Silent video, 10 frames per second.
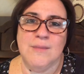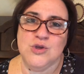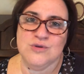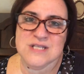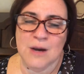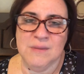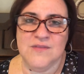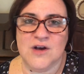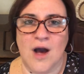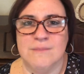You tell me
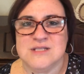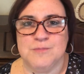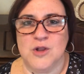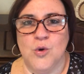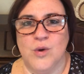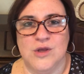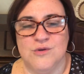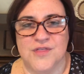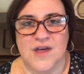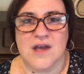in the comments below what
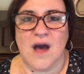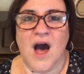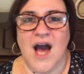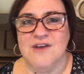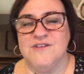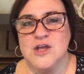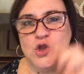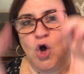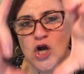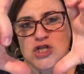you think. I've
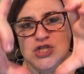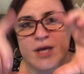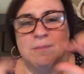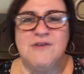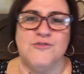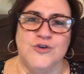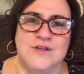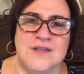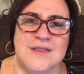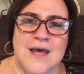enlarged them. I've
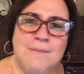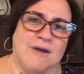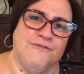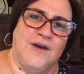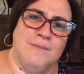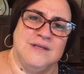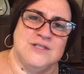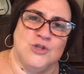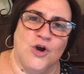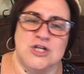looked at them. My family's
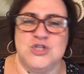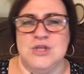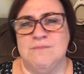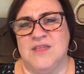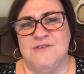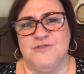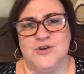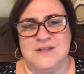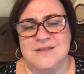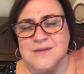enlarged them. They've
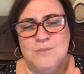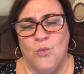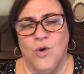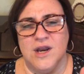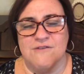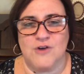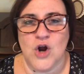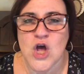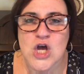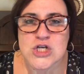looked at them, whatever.
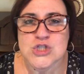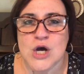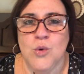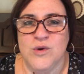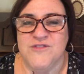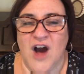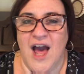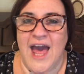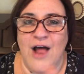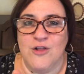So we've
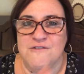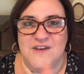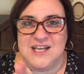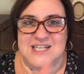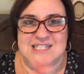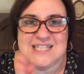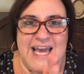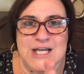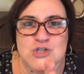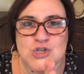got elevated
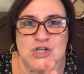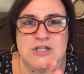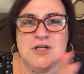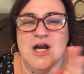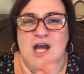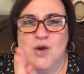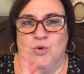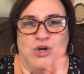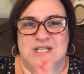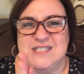danger.
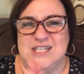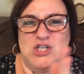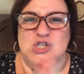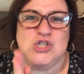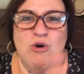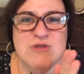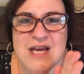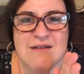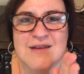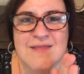We're going to see a
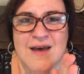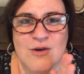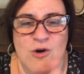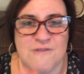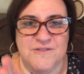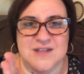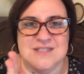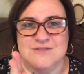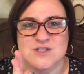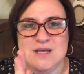showdown in that
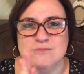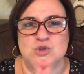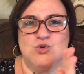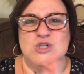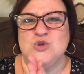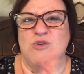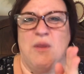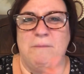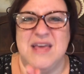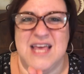office of some sorts, or
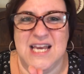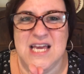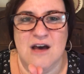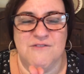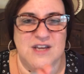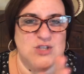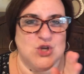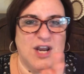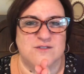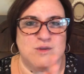the beginning of it. He's
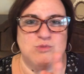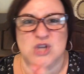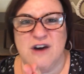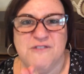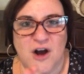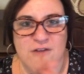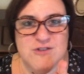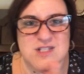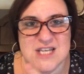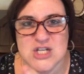going to have some tough
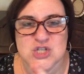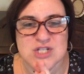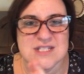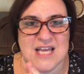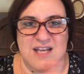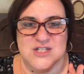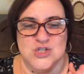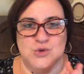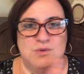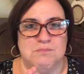conversations. It has to
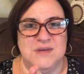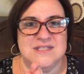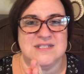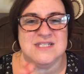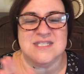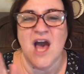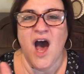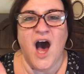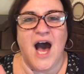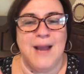do with business.
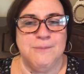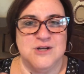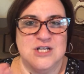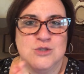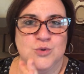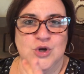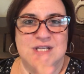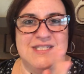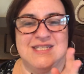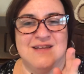I predict we're going
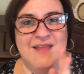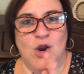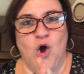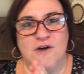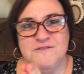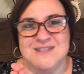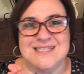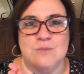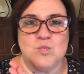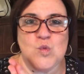to see in that office
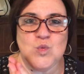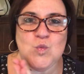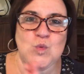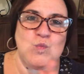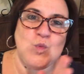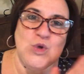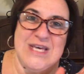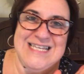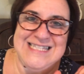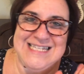some
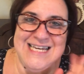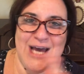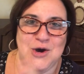kissing.